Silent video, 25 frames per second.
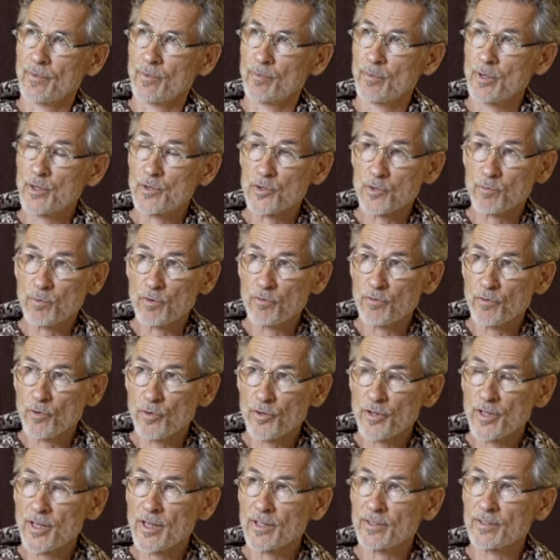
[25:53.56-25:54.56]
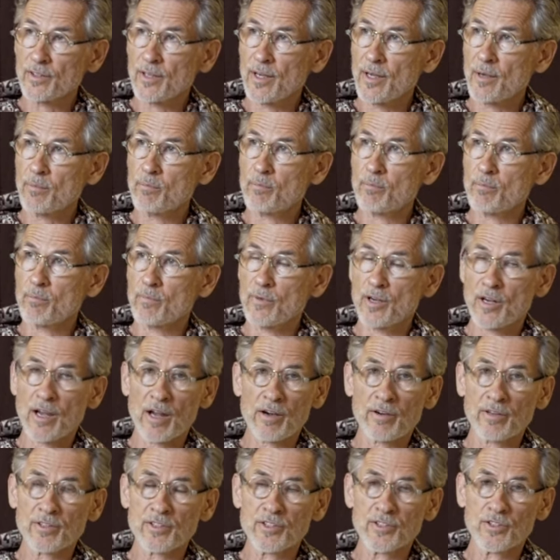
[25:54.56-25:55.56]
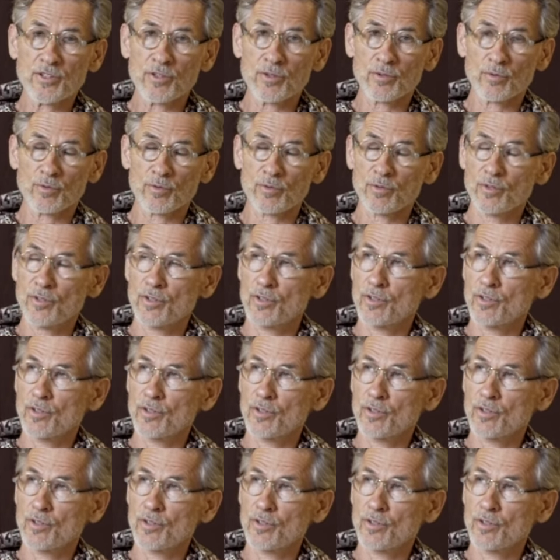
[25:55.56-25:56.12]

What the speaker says: Because before that, I guarantee you,